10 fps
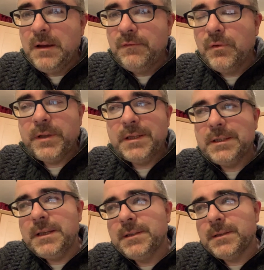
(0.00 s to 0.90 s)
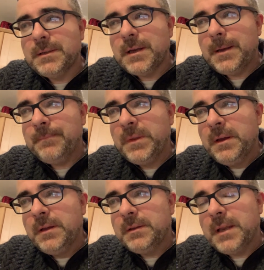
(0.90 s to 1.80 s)
fully seasoned,
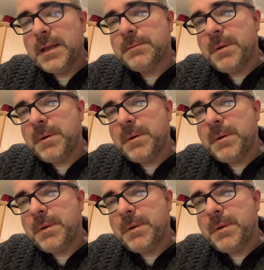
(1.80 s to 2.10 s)
the next